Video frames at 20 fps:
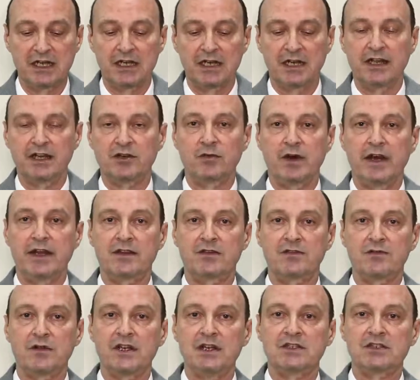and grade
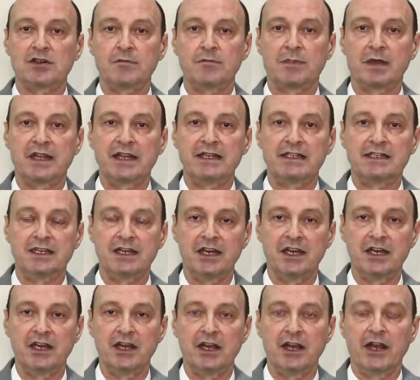3 is complete tear.
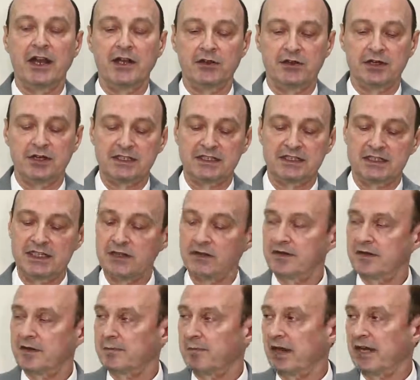And you can see on
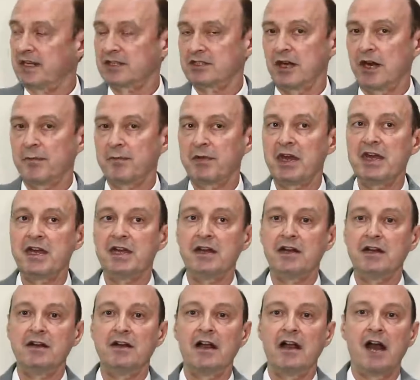the picture up
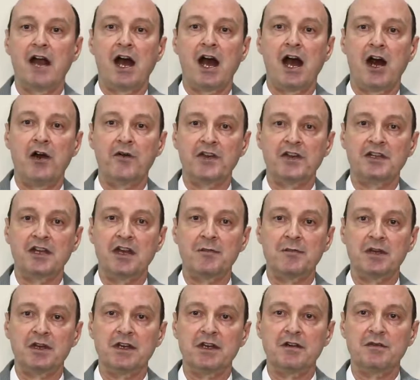here how the tibia